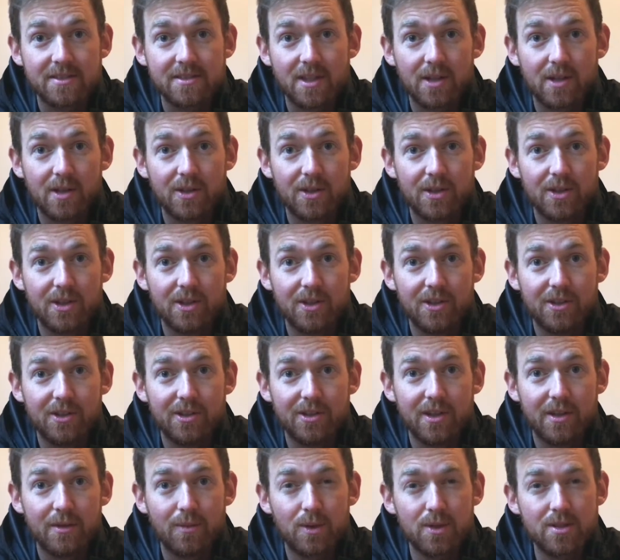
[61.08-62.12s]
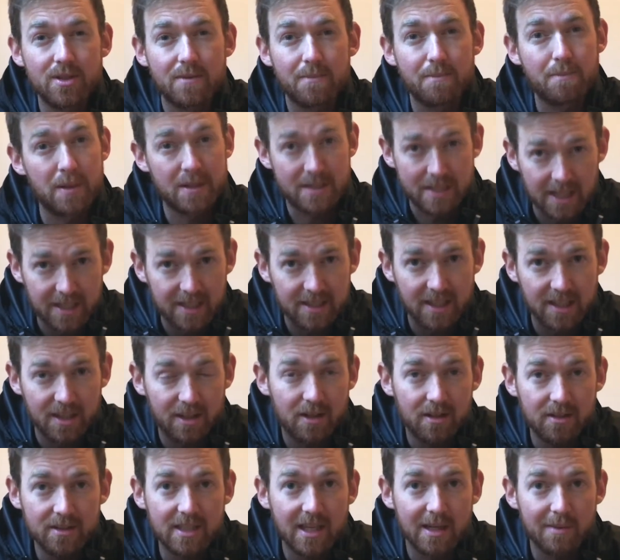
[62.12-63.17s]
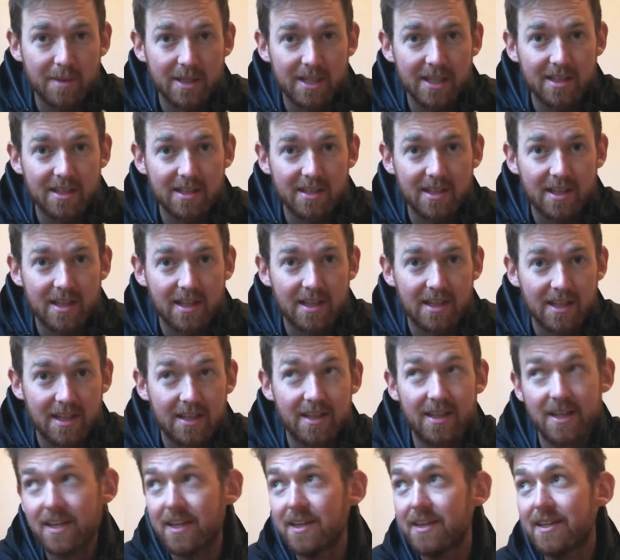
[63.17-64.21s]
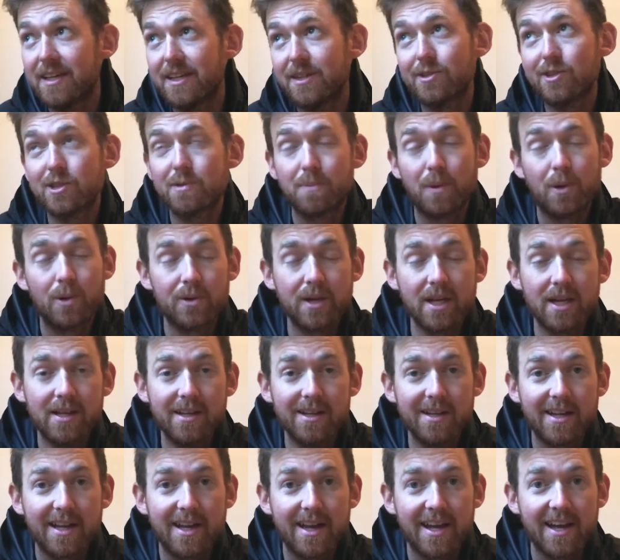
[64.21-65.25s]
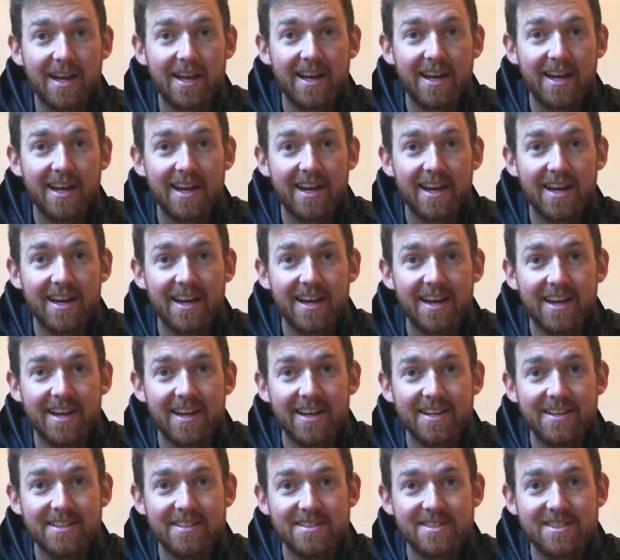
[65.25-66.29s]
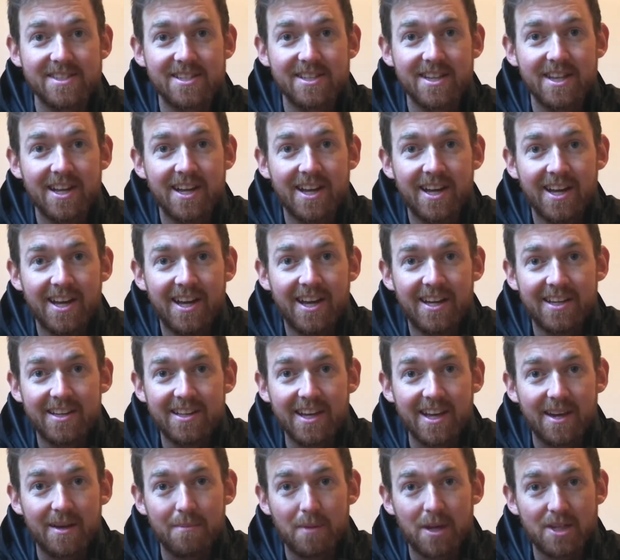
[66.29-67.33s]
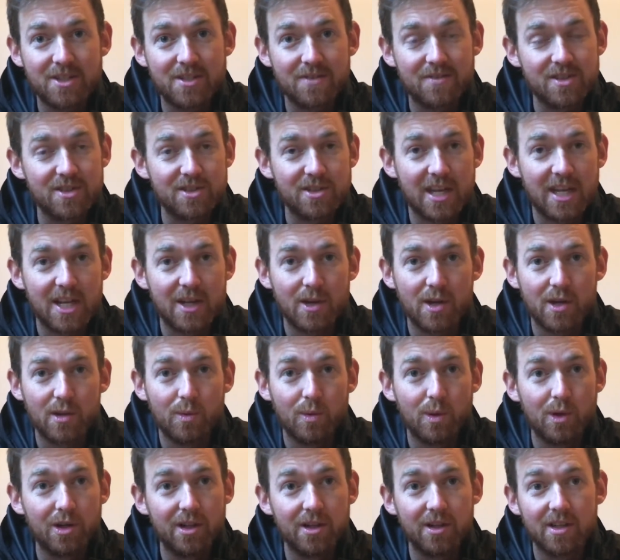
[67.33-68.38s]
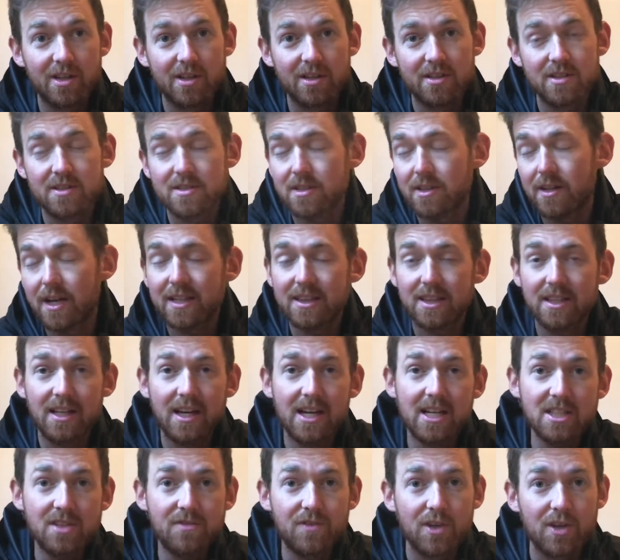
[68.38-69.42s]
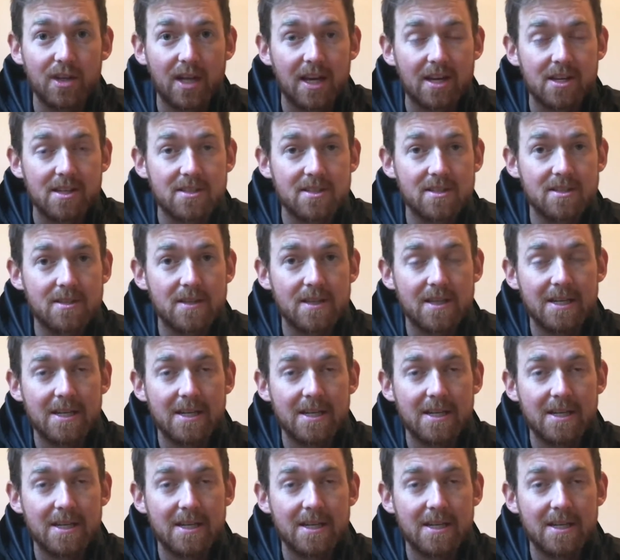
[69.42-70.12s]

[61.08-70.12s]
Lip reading: so it wasn't particularly long coming in here into Spalding. And yeah, much of the scenery was like the last few days.